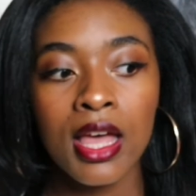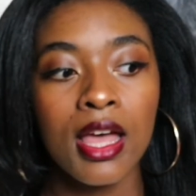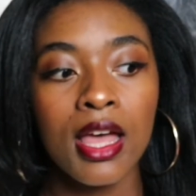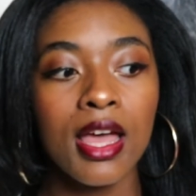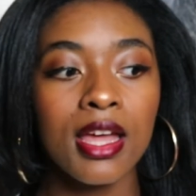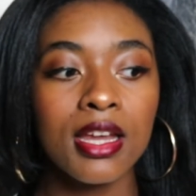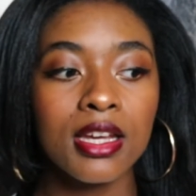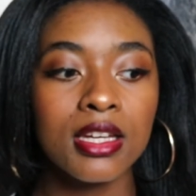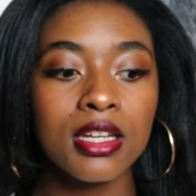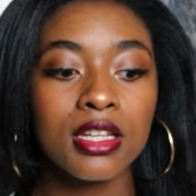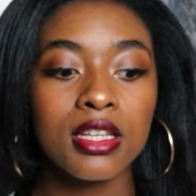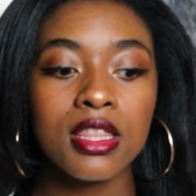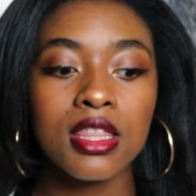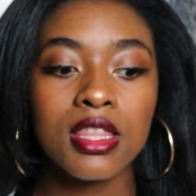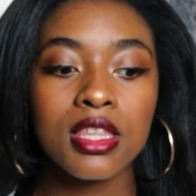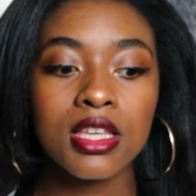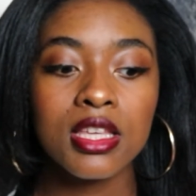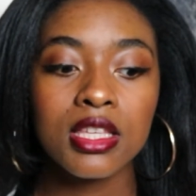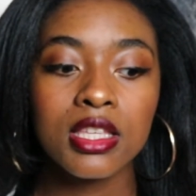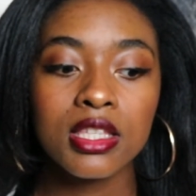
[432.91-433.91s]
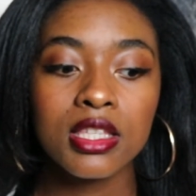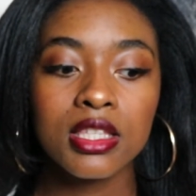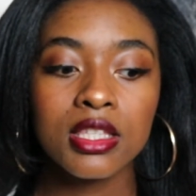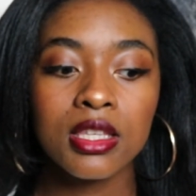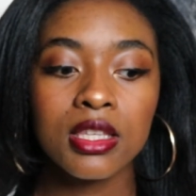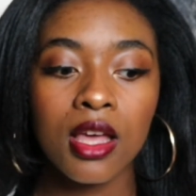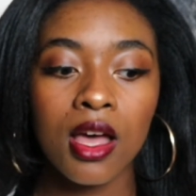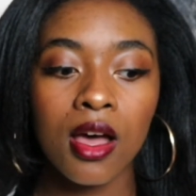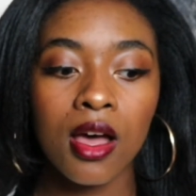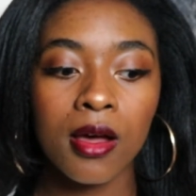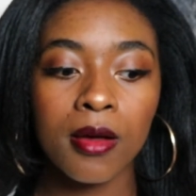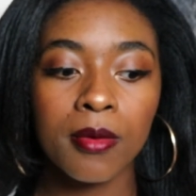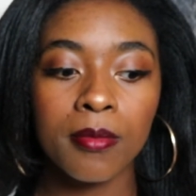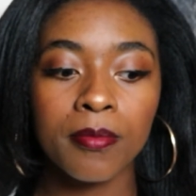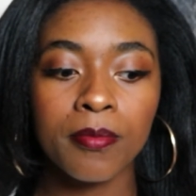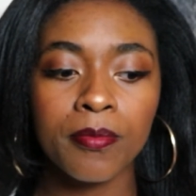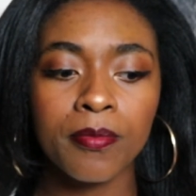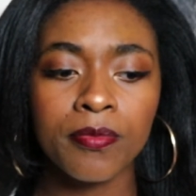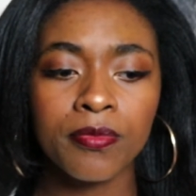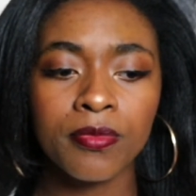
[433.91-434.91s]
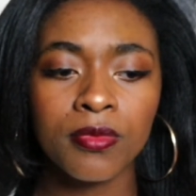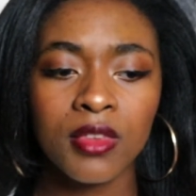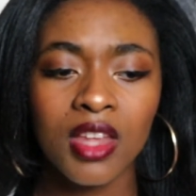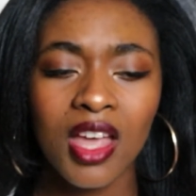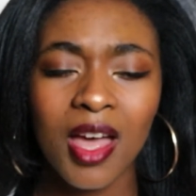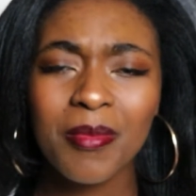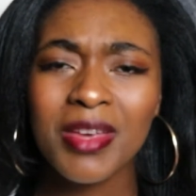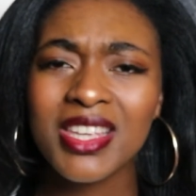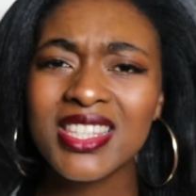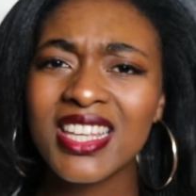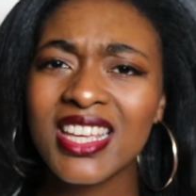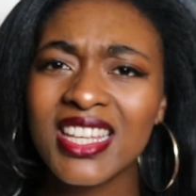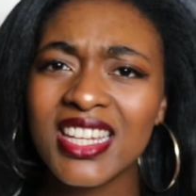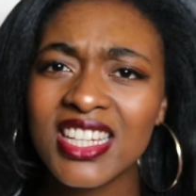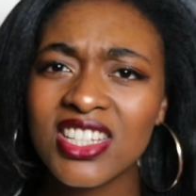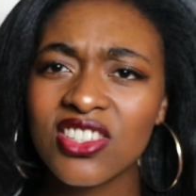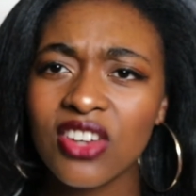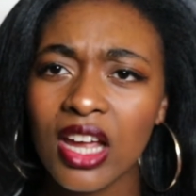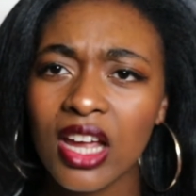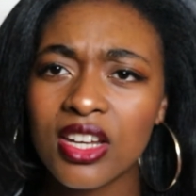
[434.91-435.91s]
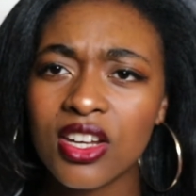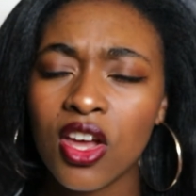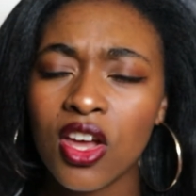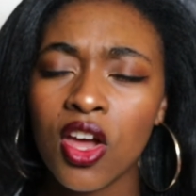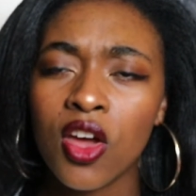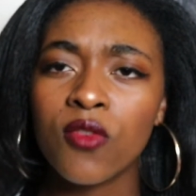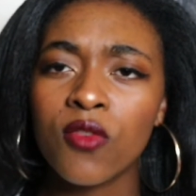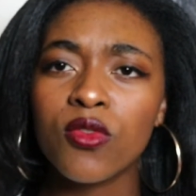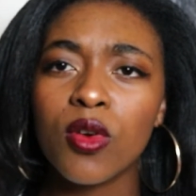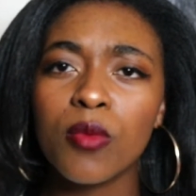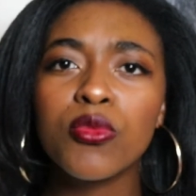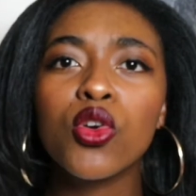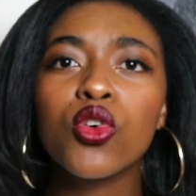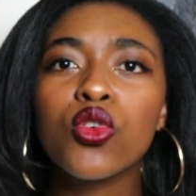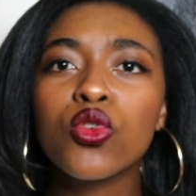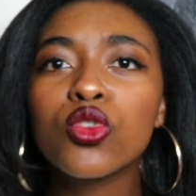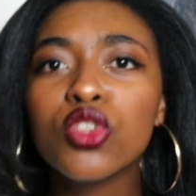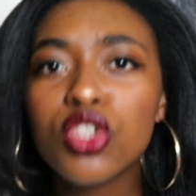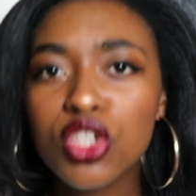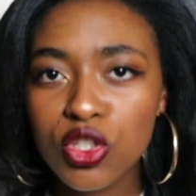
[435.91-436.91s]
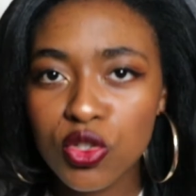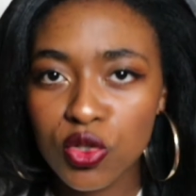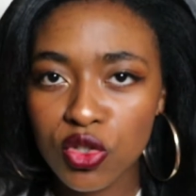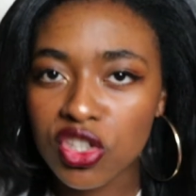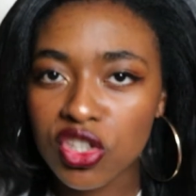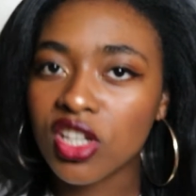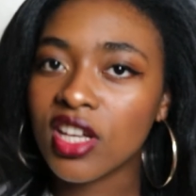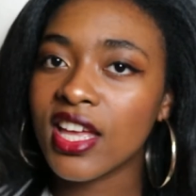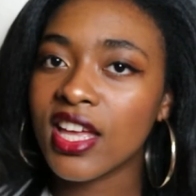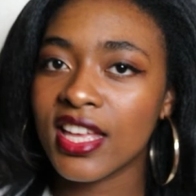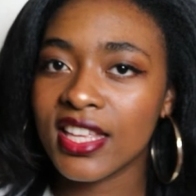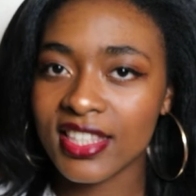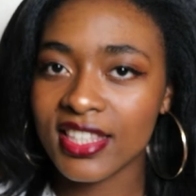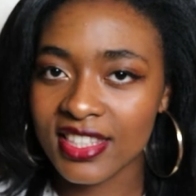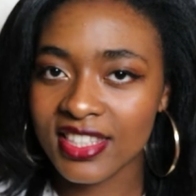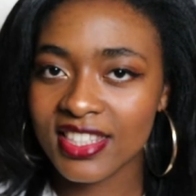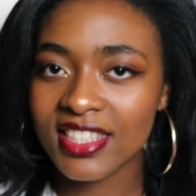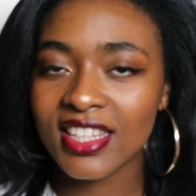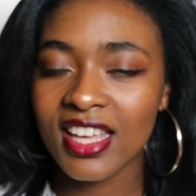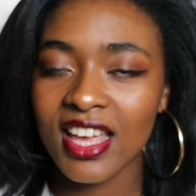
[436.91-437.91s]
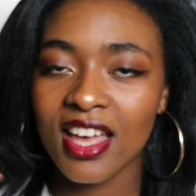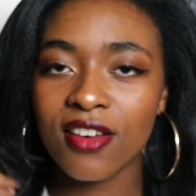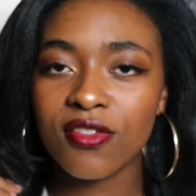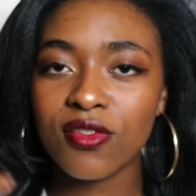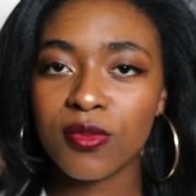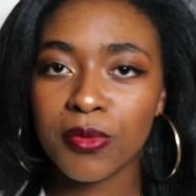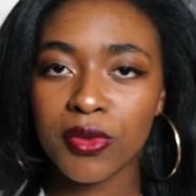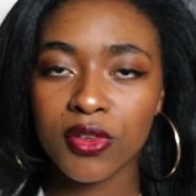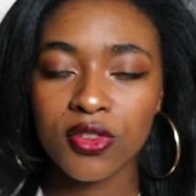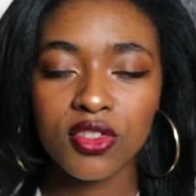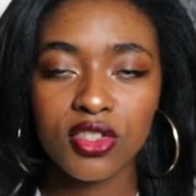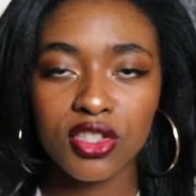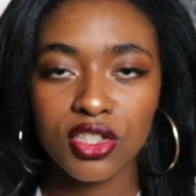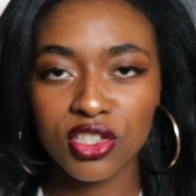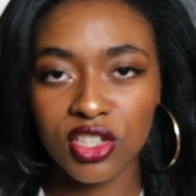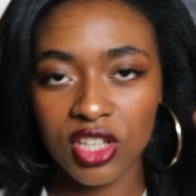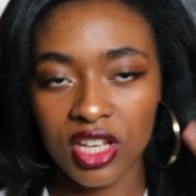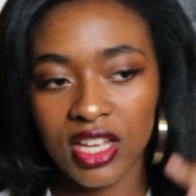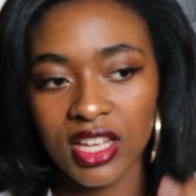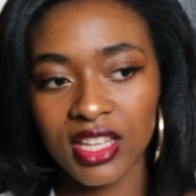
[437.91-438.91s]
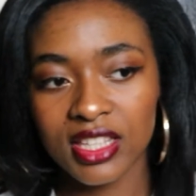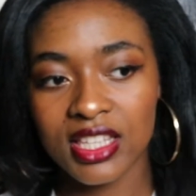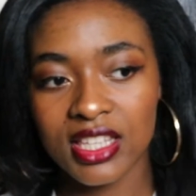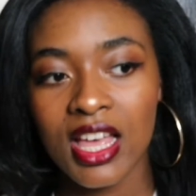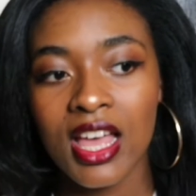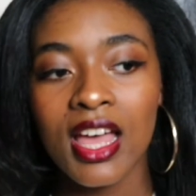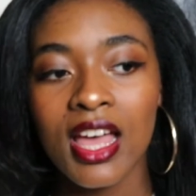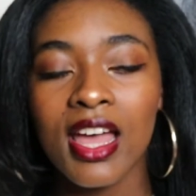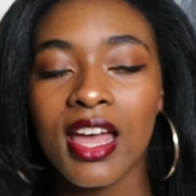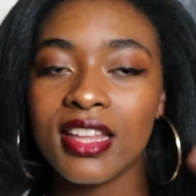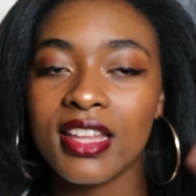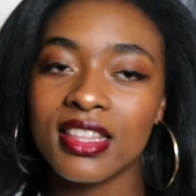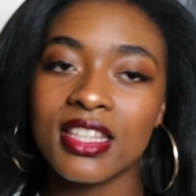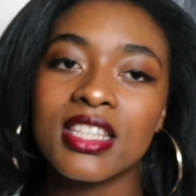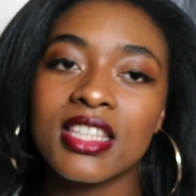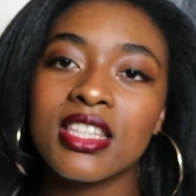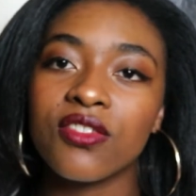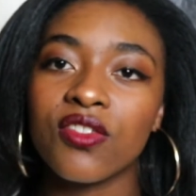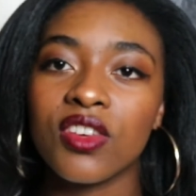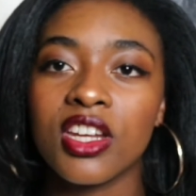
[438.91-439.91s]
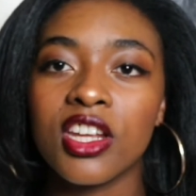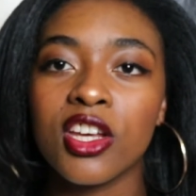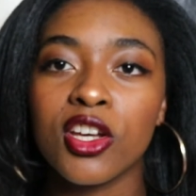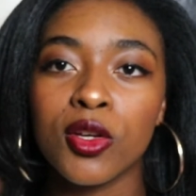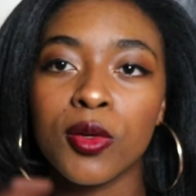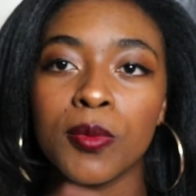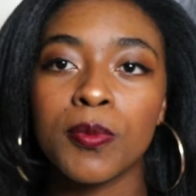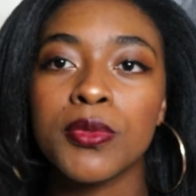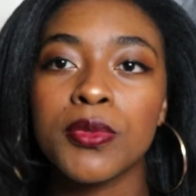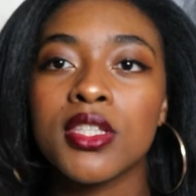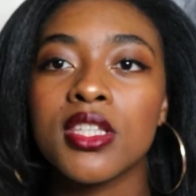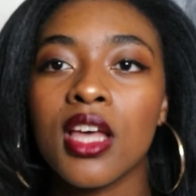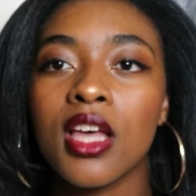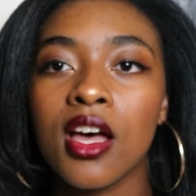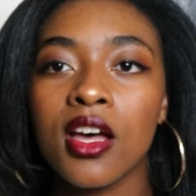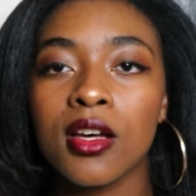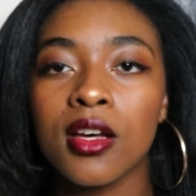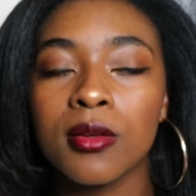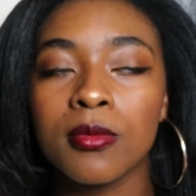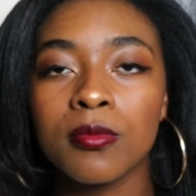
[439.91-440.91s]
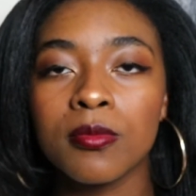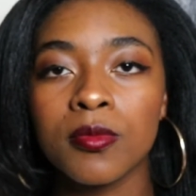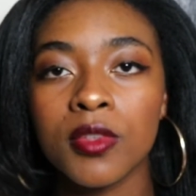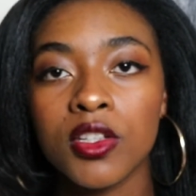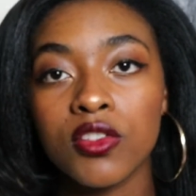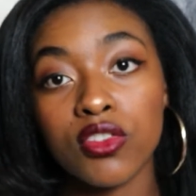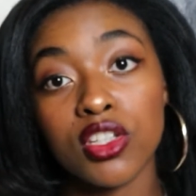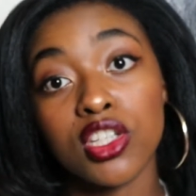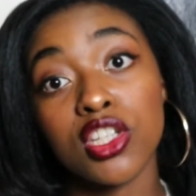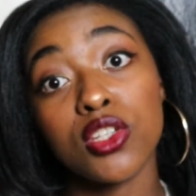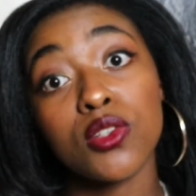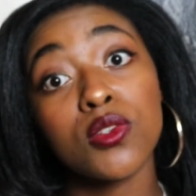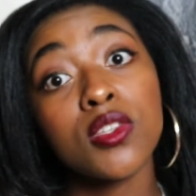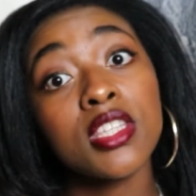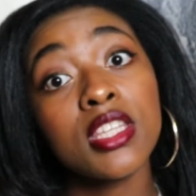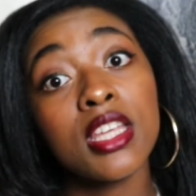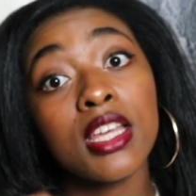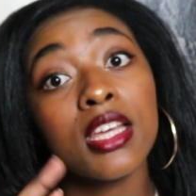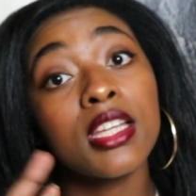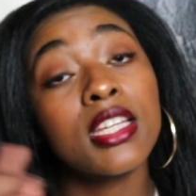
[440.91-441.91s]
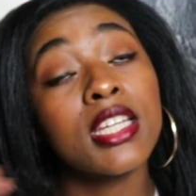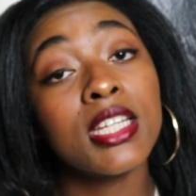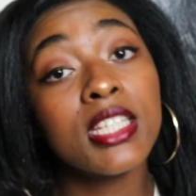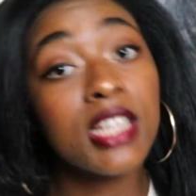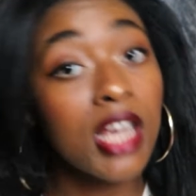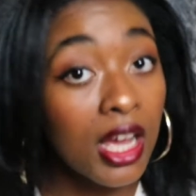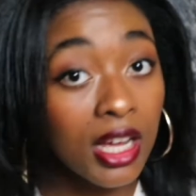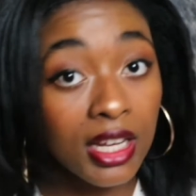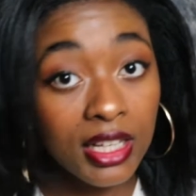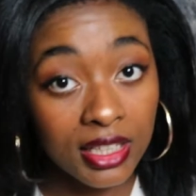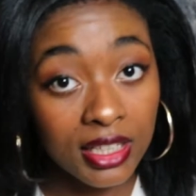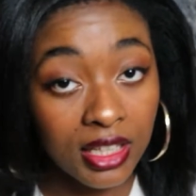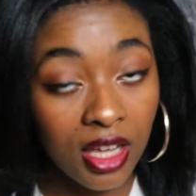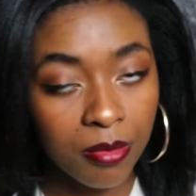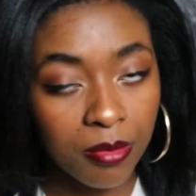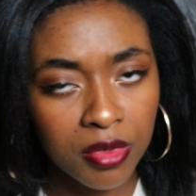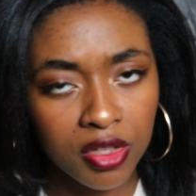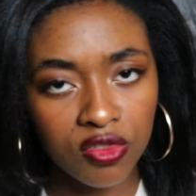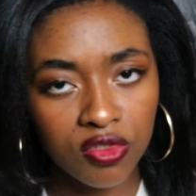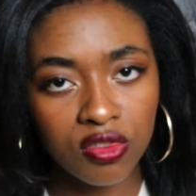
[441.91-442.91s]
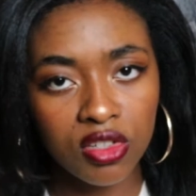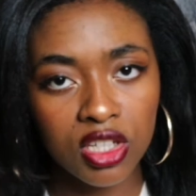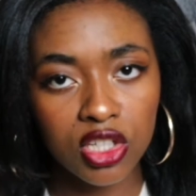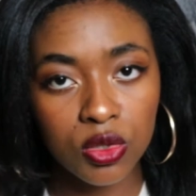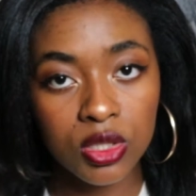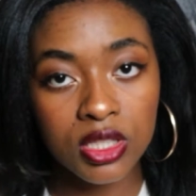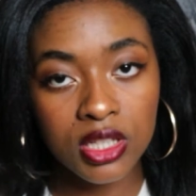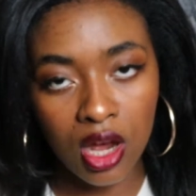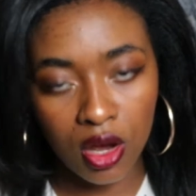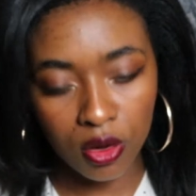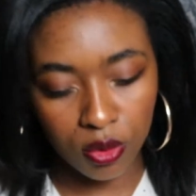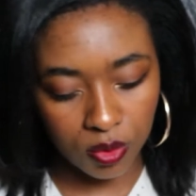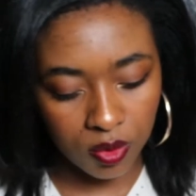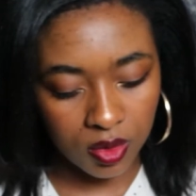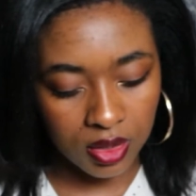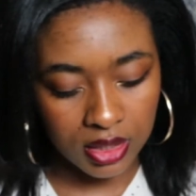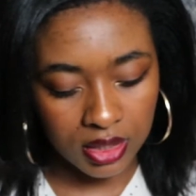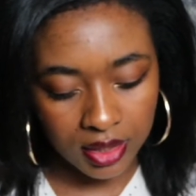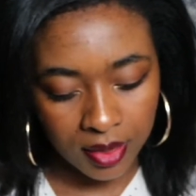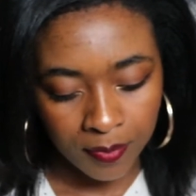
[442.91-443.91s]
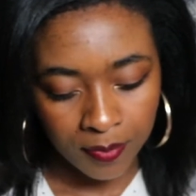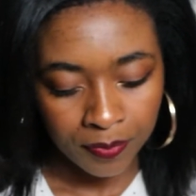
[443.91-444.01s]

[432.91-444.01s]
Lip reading: And this am I saying it right? From your roots to your ends. Yeah, from your roots to your ends. And this even helps reduce tangles.